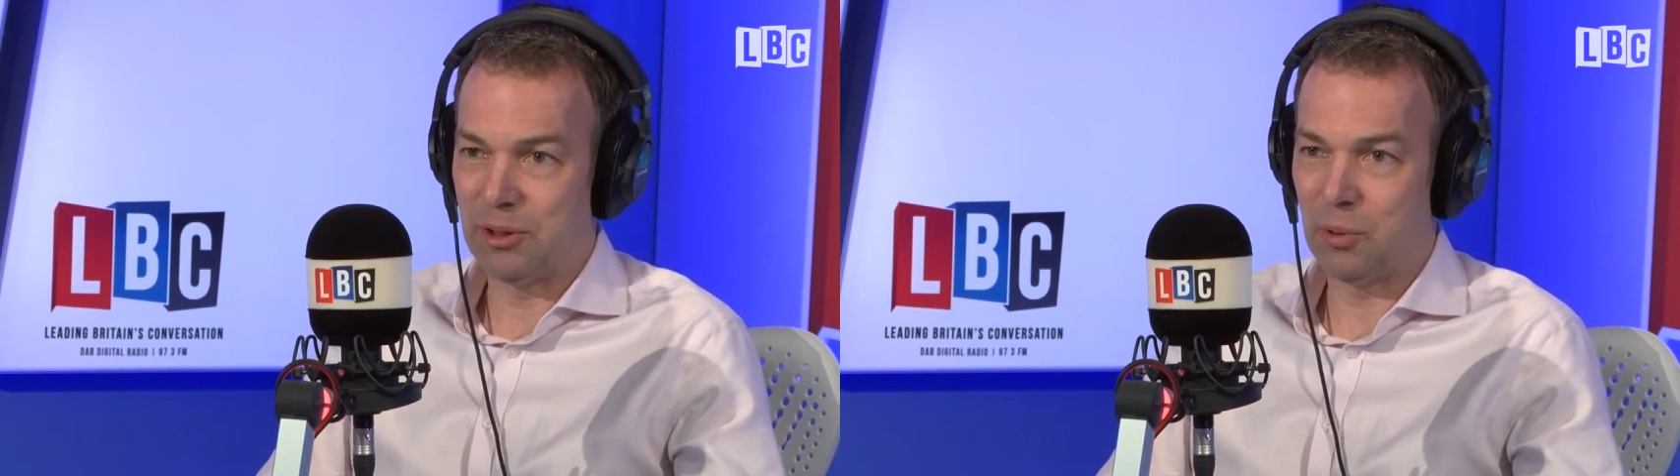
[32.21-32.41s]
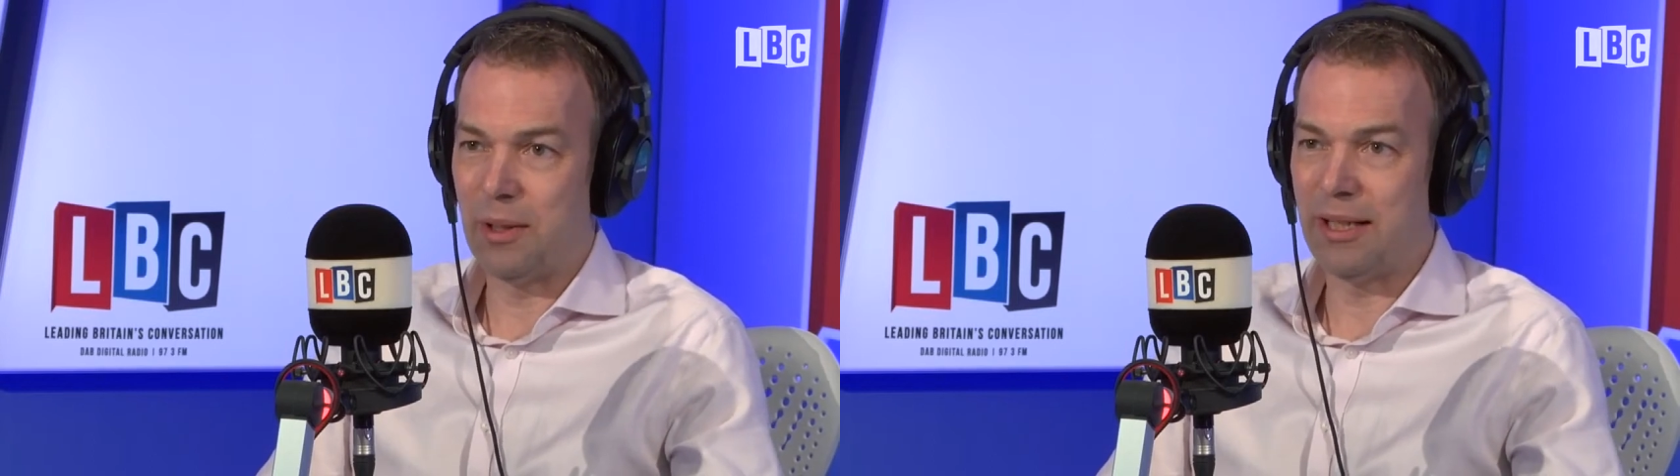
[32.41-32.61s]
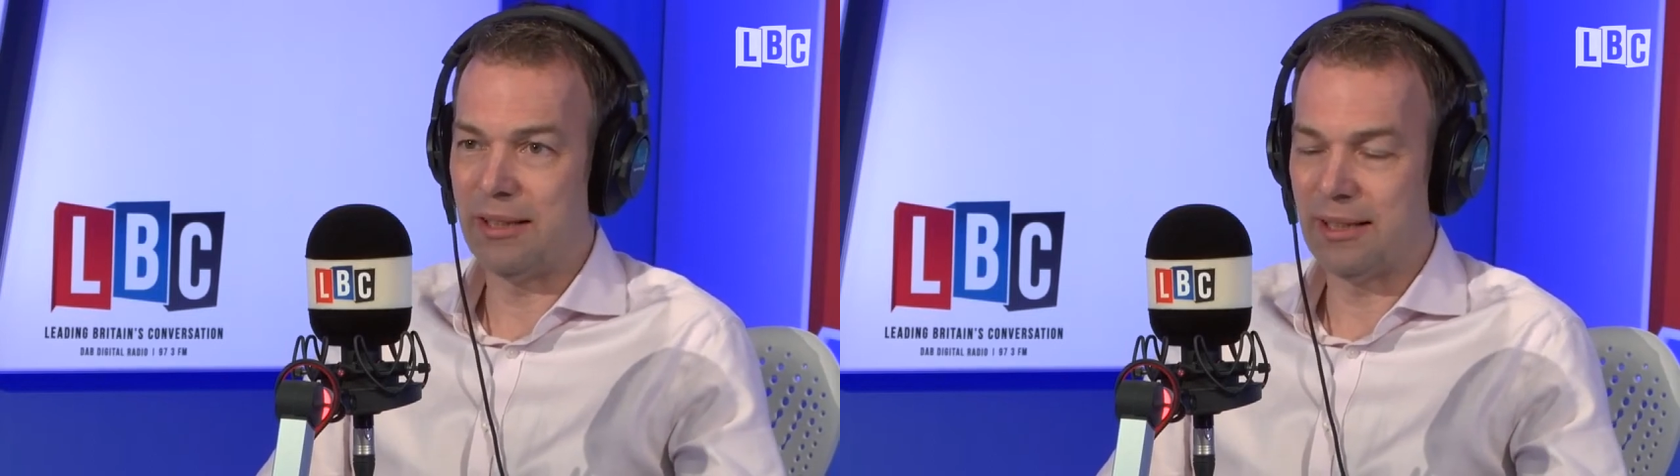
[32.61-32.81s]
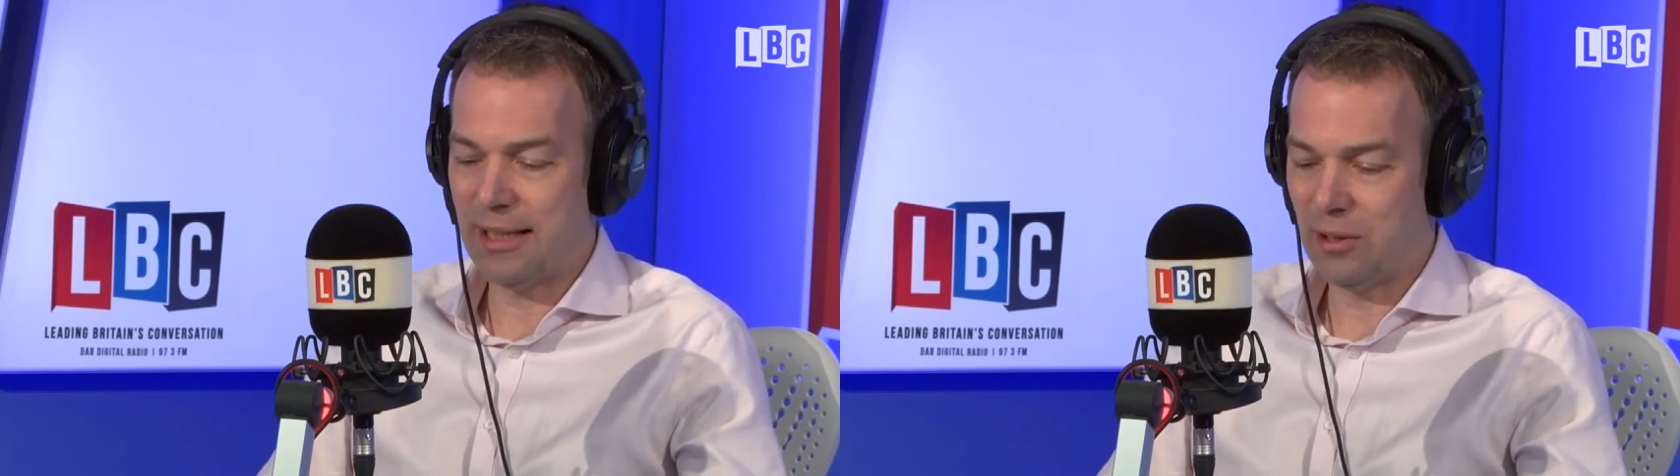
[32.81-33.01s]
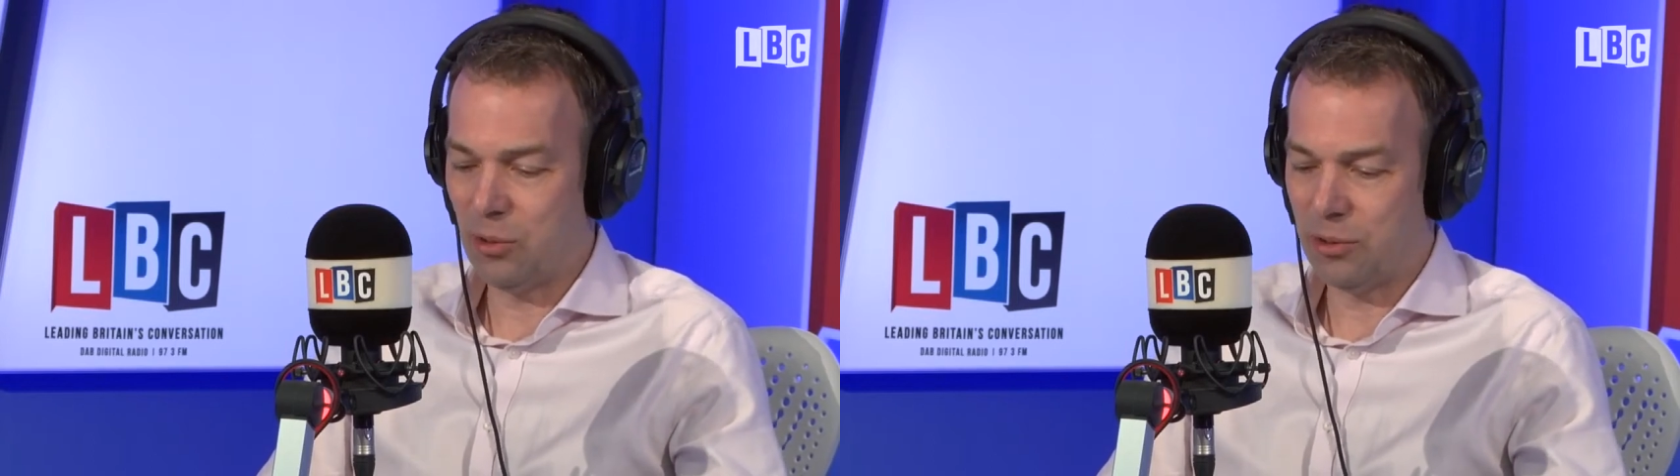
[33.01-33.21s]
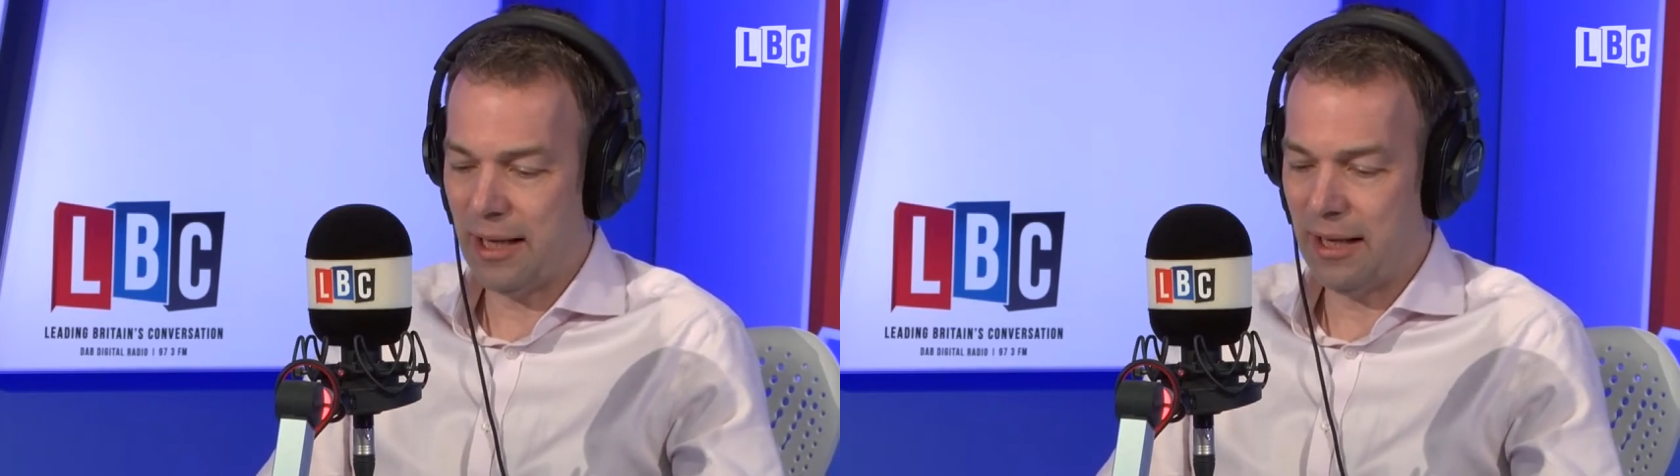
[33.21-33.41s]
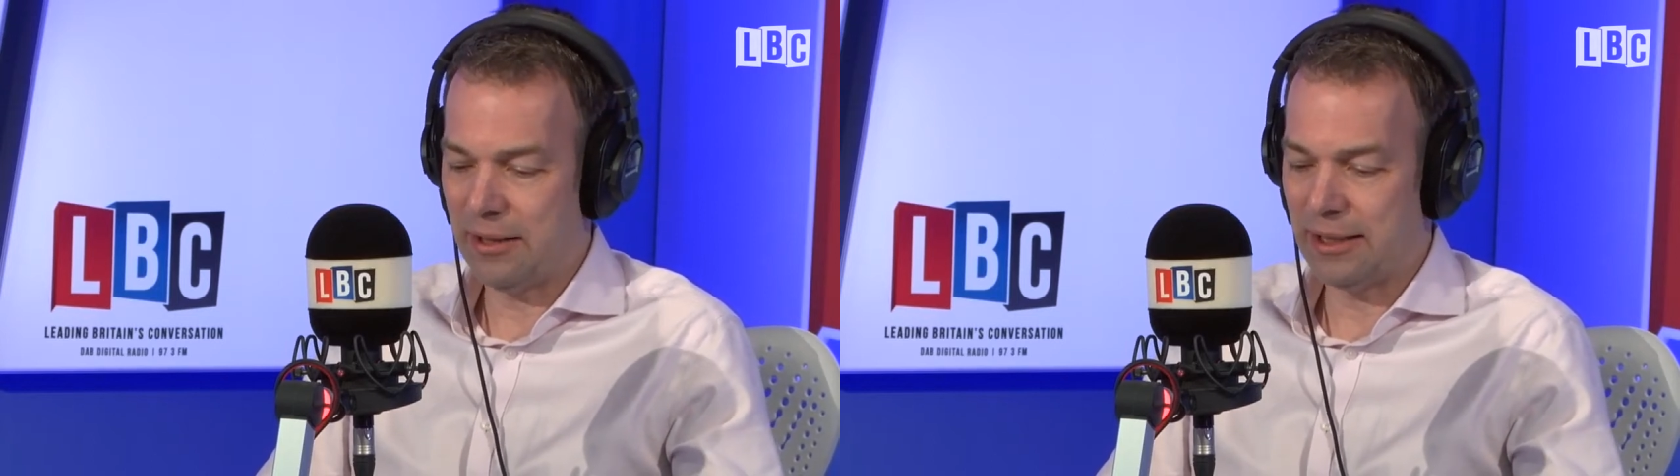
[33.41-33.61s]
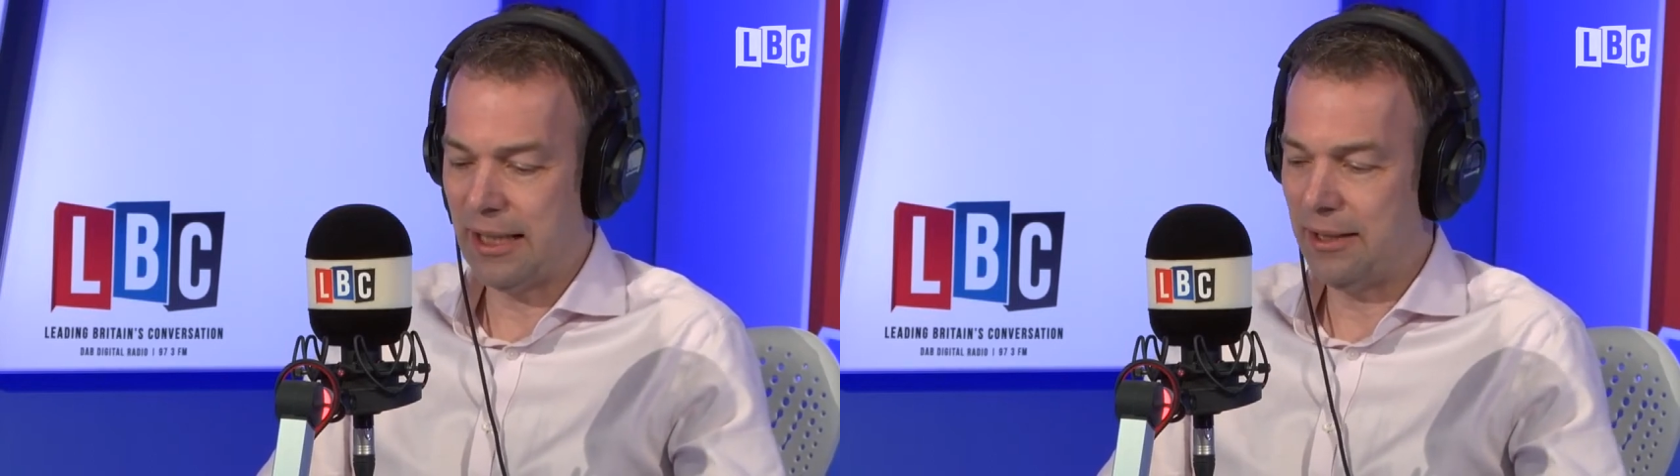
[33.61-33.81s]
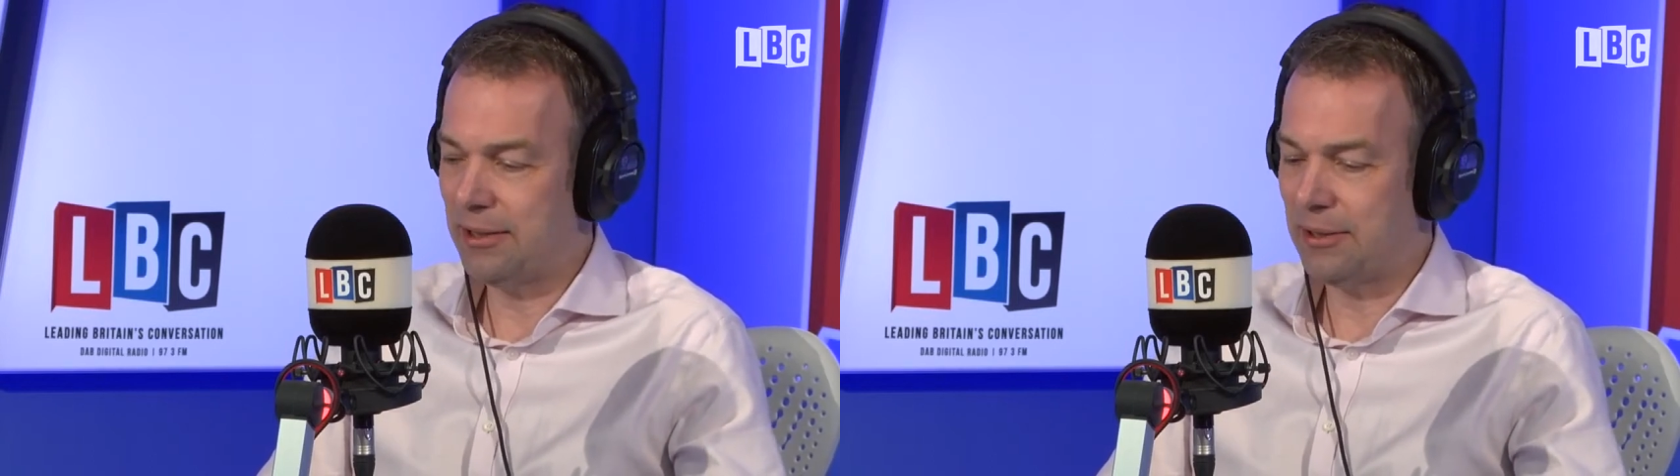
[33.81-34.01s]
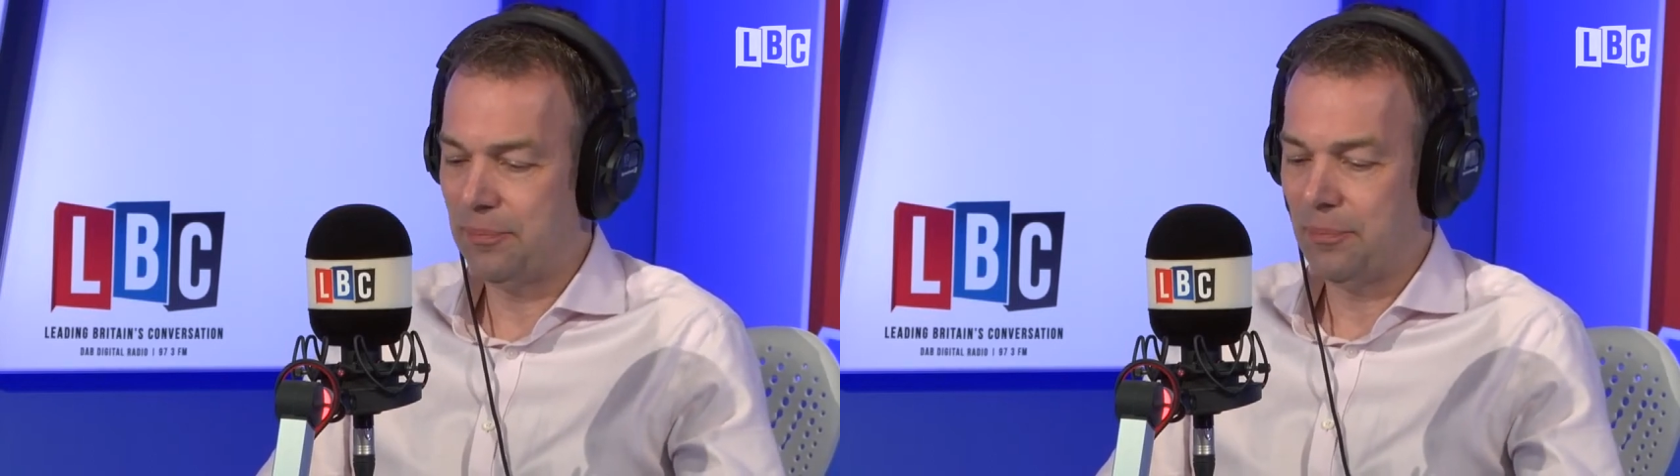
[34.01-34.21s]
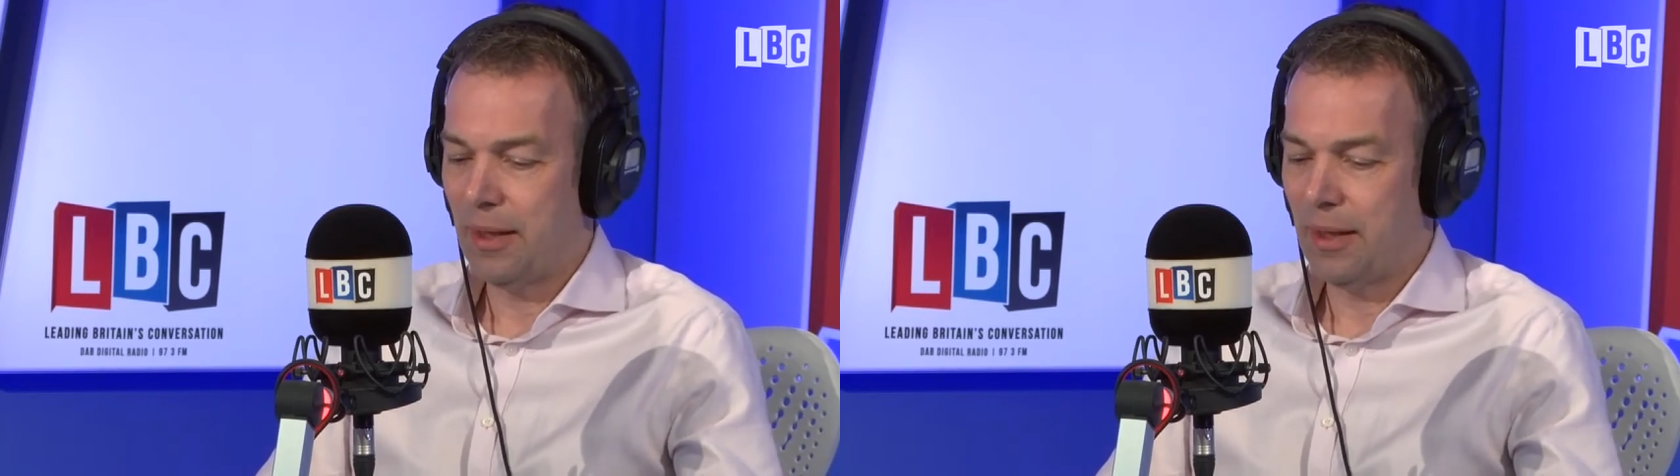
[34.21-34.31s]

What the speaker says: between the landlord and the tenant.